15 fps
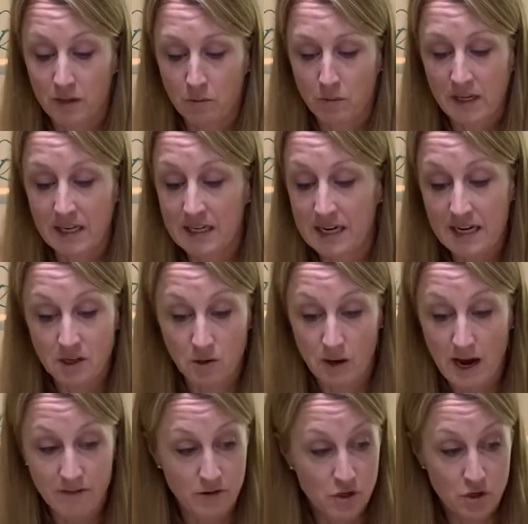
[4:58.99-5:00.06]
And we can let you
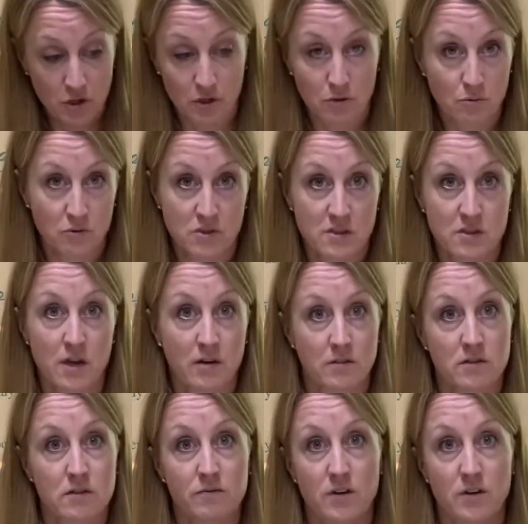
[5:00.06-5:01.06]
have a look at all the stones